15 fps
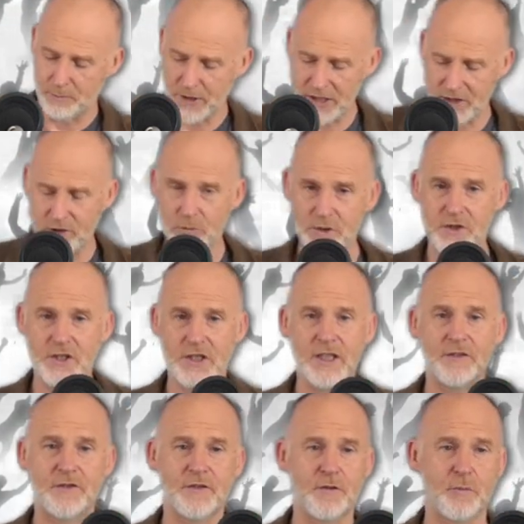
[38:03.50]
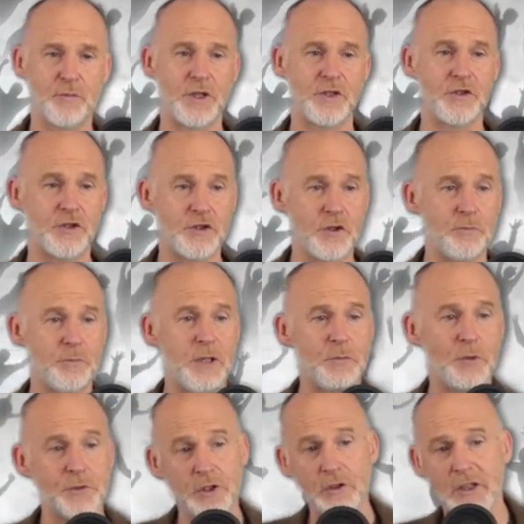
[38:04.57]
Peter was delivered from prison. Some
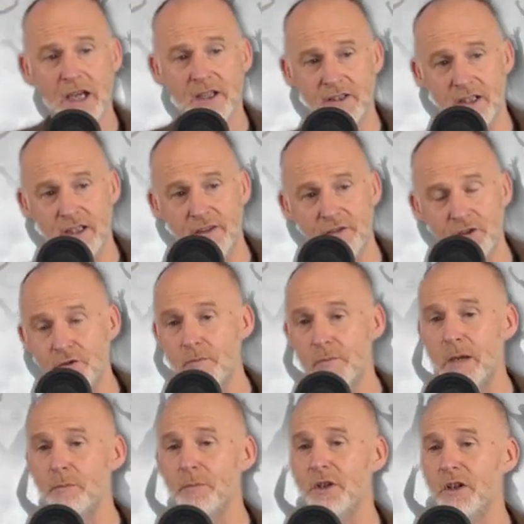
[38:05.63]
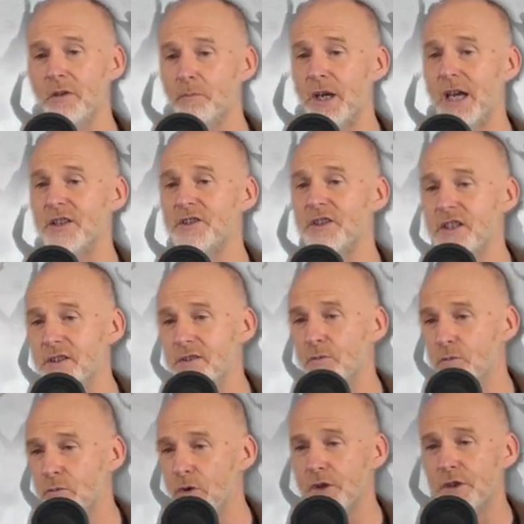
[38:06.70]
people do get delivered. Remember Betsy's
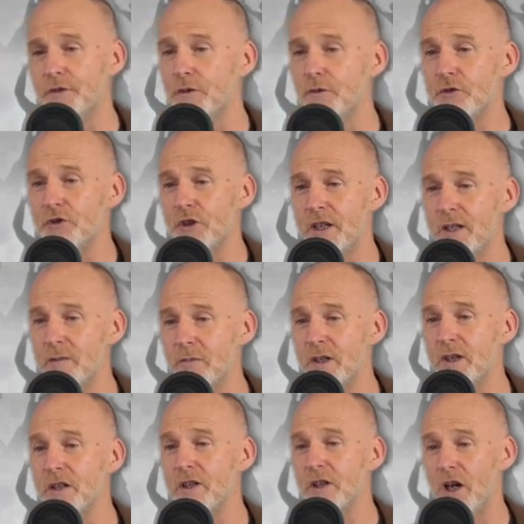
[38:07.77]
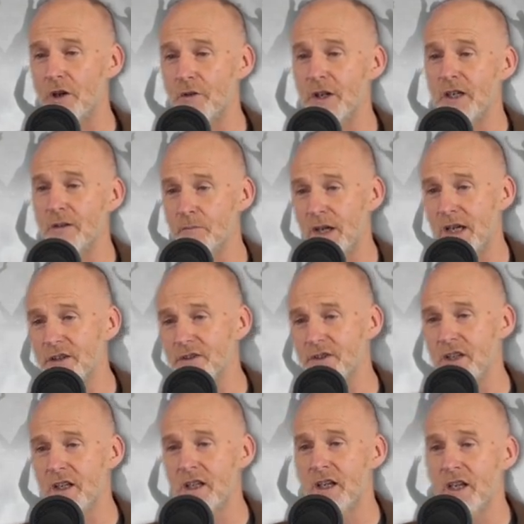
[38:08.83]
wonderful dream? Corrie and
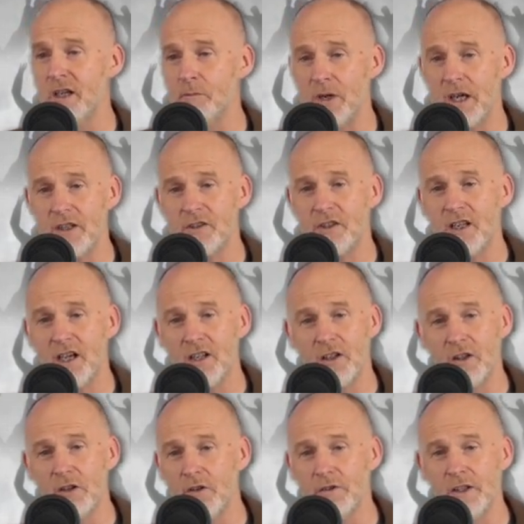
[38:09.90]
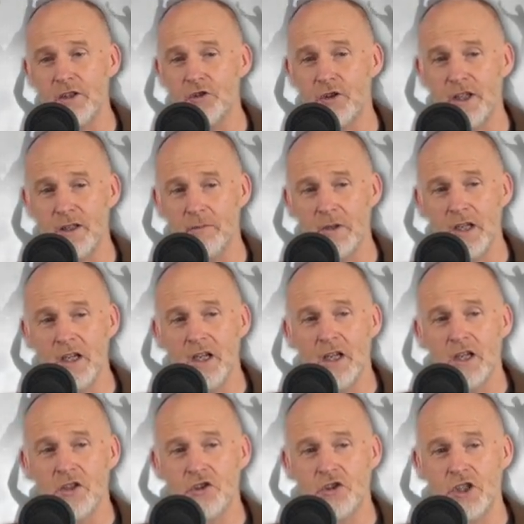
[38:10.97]
Betsy. Betsy had a lovely dream.
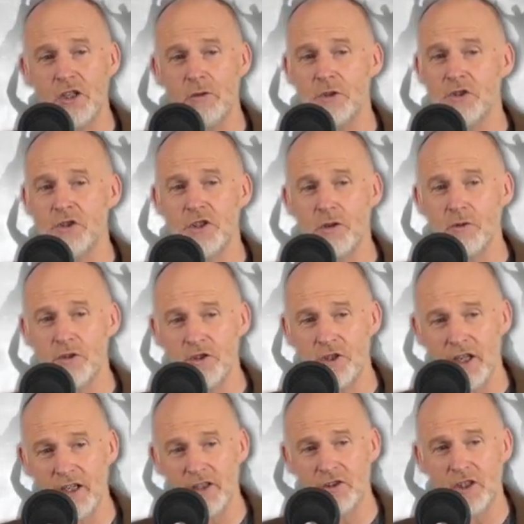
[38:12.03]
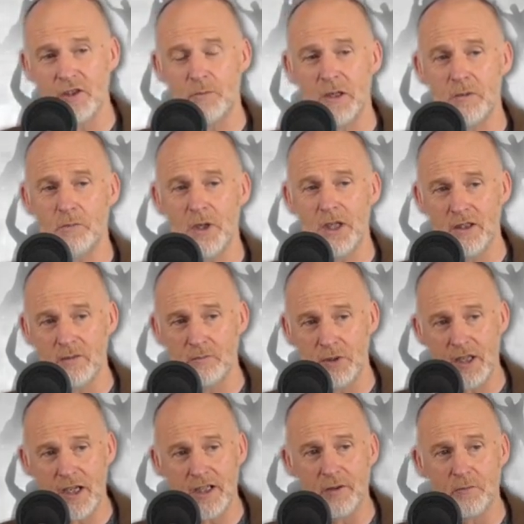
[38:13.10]
She was so sick. She'd been beaten
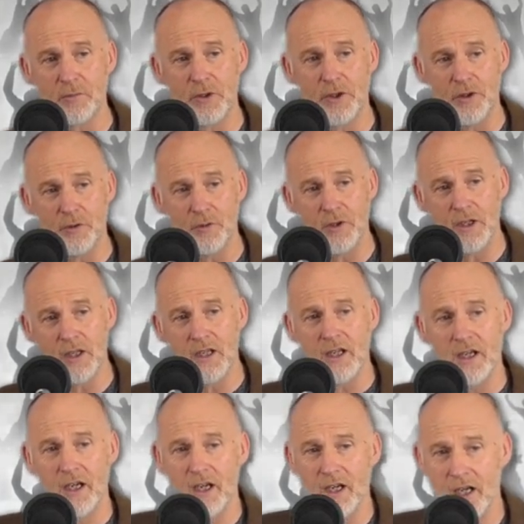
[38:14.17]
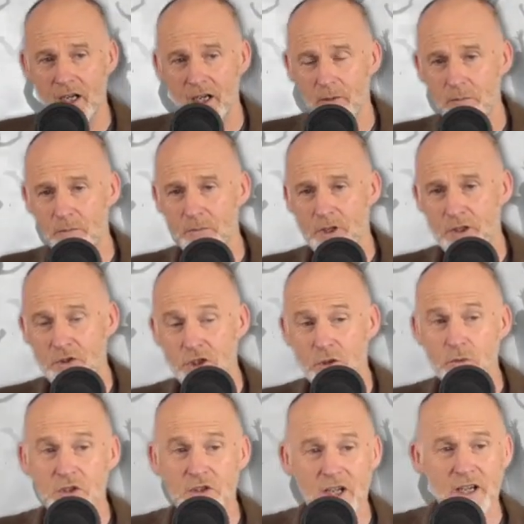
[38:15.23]
black and blue. Um, and
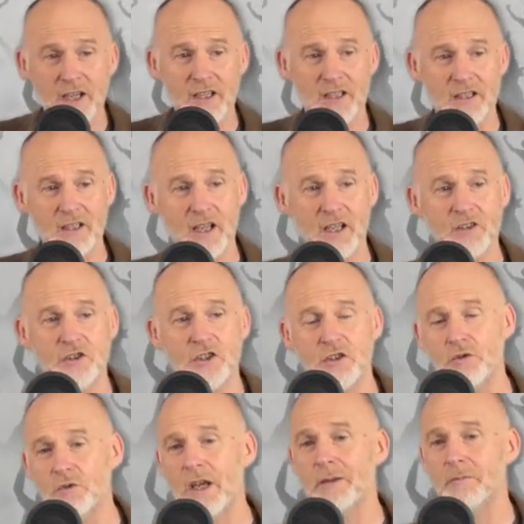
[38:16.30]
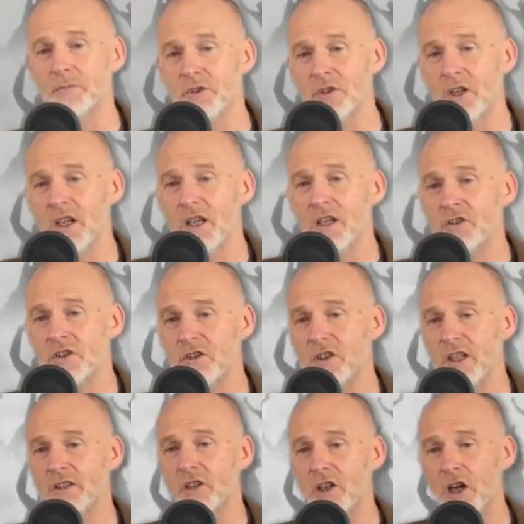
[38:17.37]
she was dying. And she dreamt. She
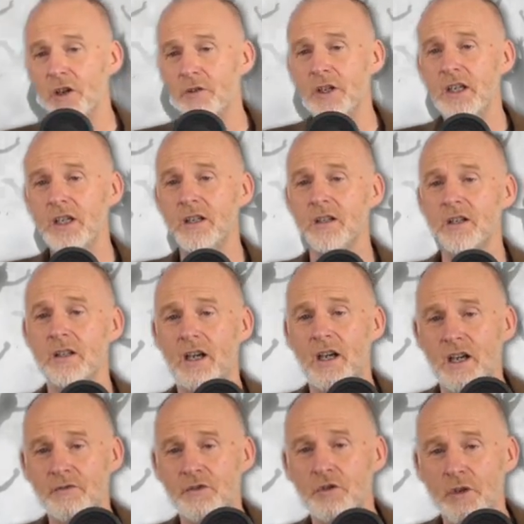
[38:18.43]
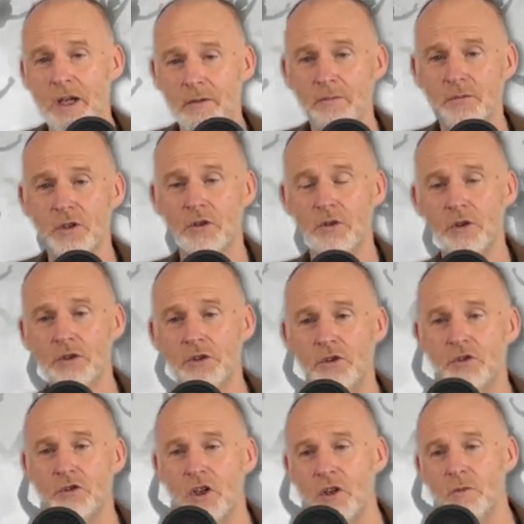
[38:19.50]
said, Corrie, I've dreamt, the Lord
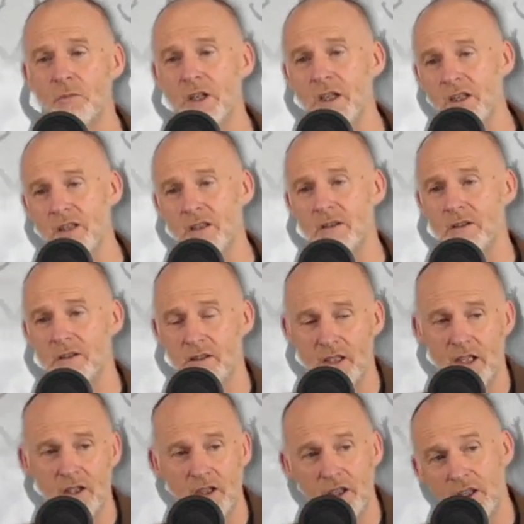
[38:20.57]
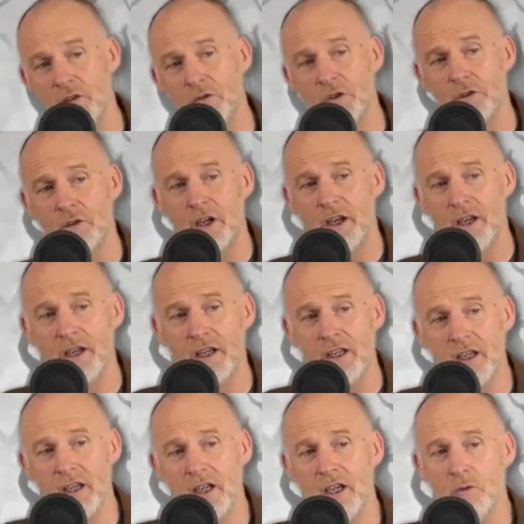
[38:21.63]
has shown me, neither you nor
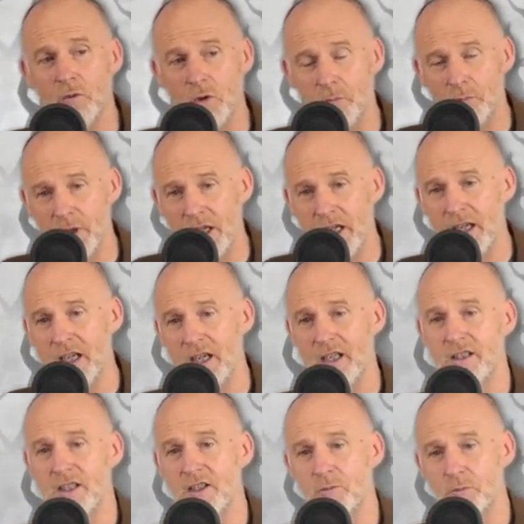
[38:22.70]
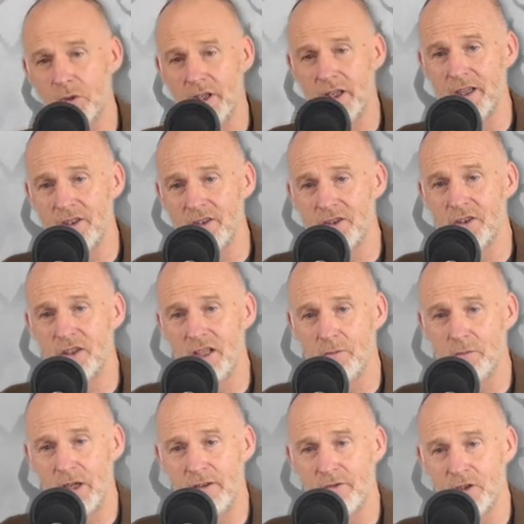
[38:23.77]
I will be in this place
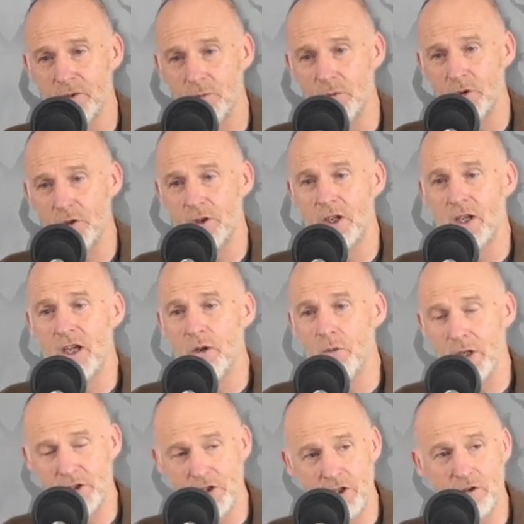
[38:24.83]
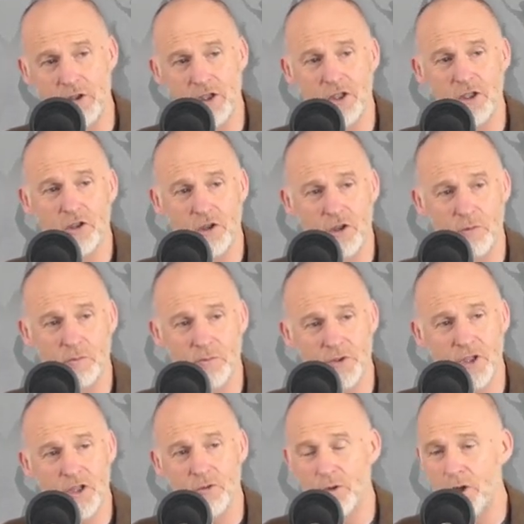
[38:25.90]
in Ravensbrück when New Year
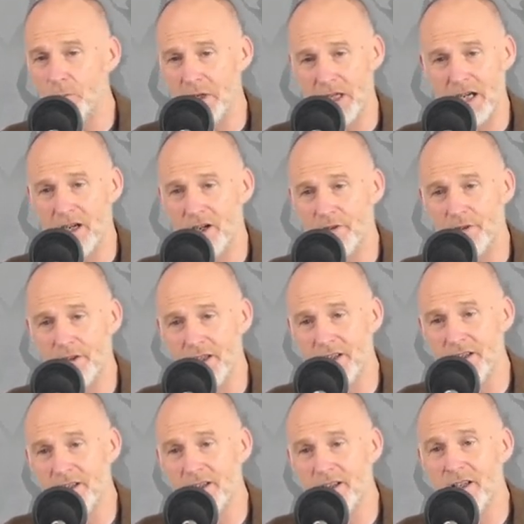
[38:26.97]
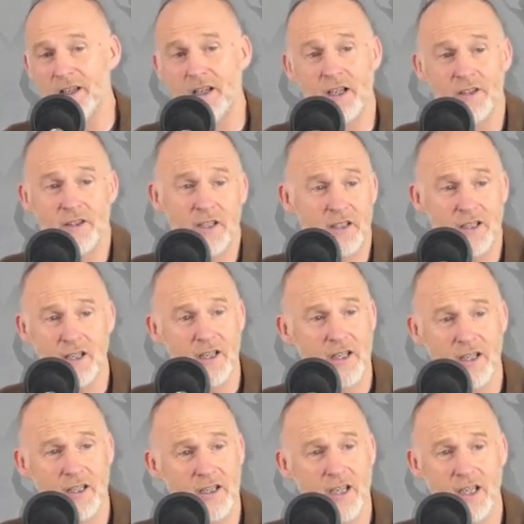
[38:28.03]
comes. We'll be out of here. And, and it, it